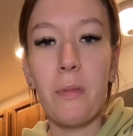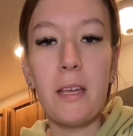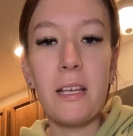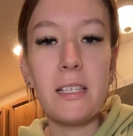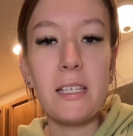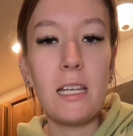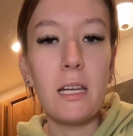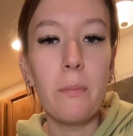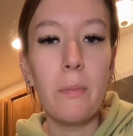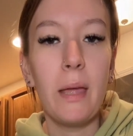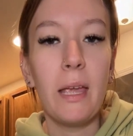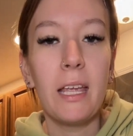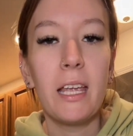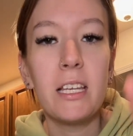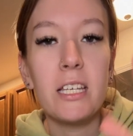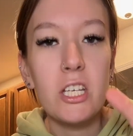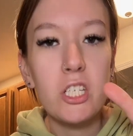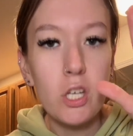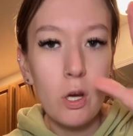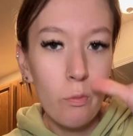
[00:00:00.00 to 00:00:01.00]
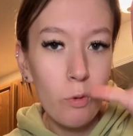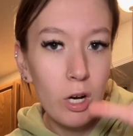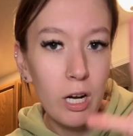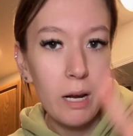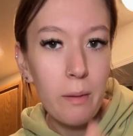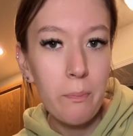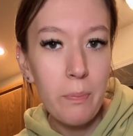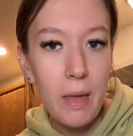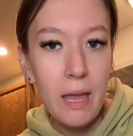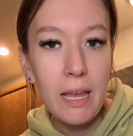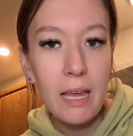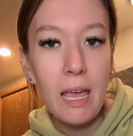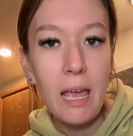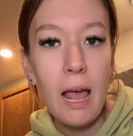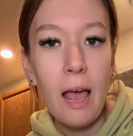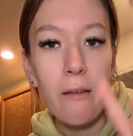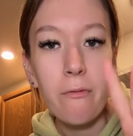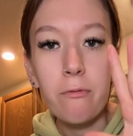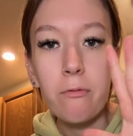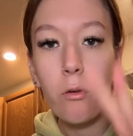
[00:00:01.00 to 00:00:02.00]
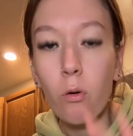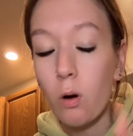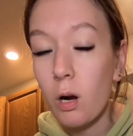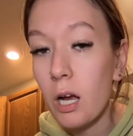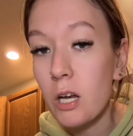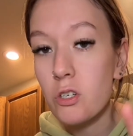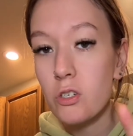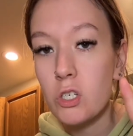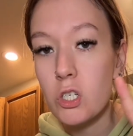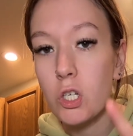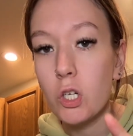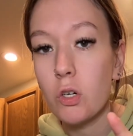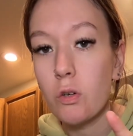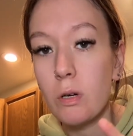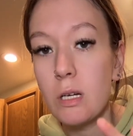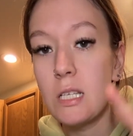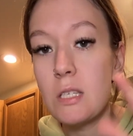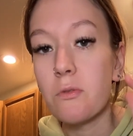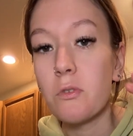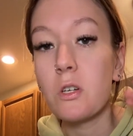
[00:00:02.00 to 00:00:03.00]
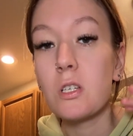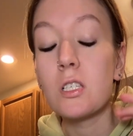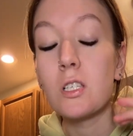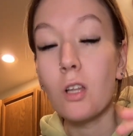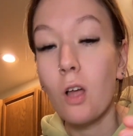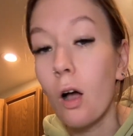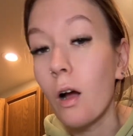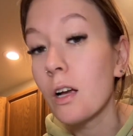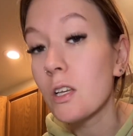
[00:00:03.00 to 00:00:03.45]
this in a baking dish, and we're gonna bake it at 400 degrees for as long